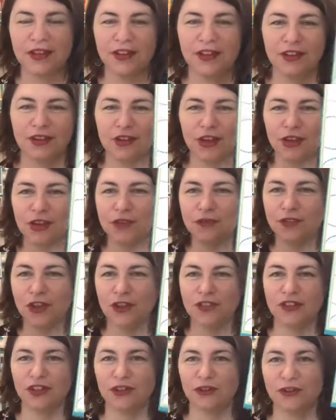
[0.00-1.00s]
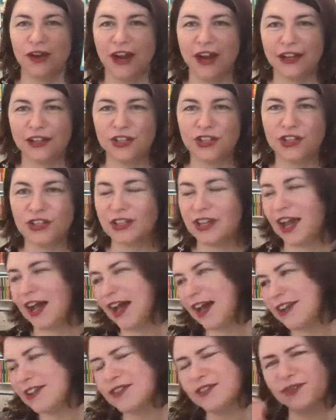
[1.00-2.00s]
Go convert the garage.
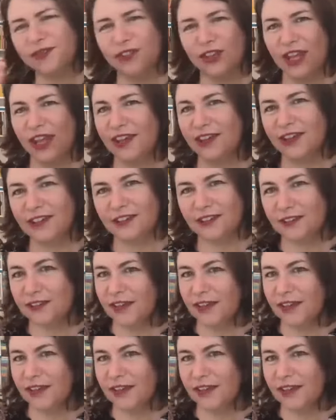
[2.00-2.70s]
Cars, forget it.